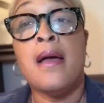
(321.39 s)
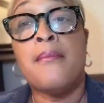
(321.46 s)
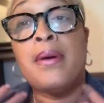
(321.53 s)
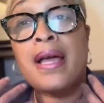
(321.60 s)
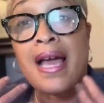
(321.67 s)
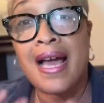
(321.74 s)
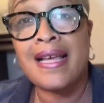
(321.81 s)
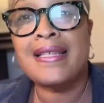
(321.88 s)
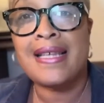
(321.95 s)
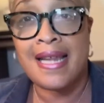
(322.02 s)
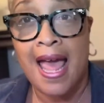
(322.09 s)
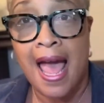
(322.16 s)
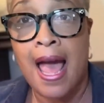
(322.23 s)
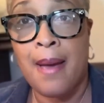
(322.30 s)
because it
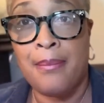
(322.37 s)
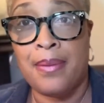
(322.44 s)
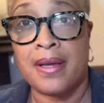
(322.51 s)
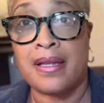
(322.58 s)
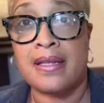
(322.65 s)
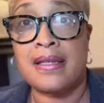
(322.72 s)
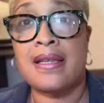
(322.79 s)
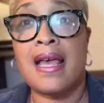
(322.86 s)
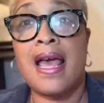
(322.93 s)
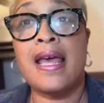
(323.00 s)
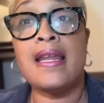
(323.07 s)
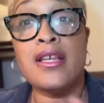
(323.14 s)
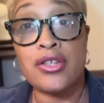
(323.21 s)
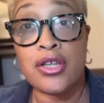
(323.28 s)
happens
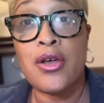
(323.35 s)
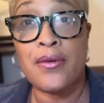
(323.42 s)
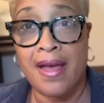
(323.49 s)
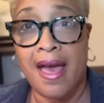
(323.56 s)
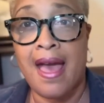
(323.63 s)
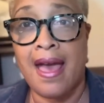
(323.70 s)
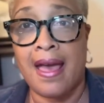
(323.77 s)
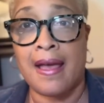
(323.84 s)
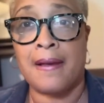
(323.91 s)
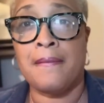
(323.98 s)
and it's okay.